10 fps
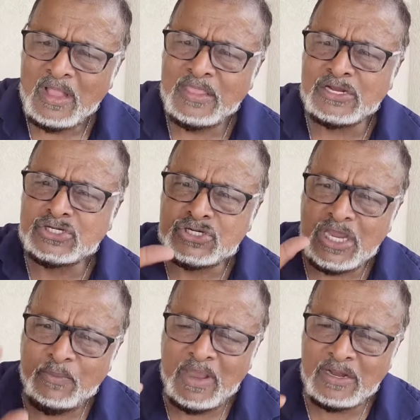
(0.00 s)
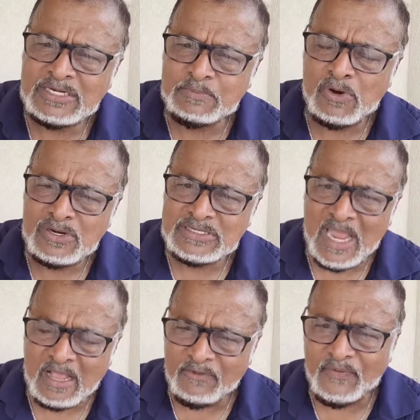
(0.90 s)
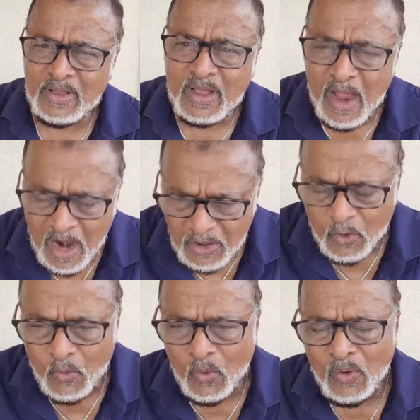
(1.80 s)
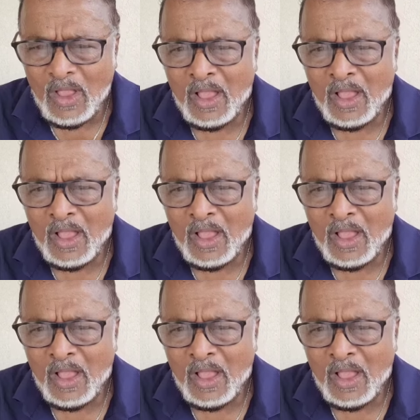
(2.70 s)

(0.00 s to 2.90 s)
that three-wheelers motorcycle for cargo,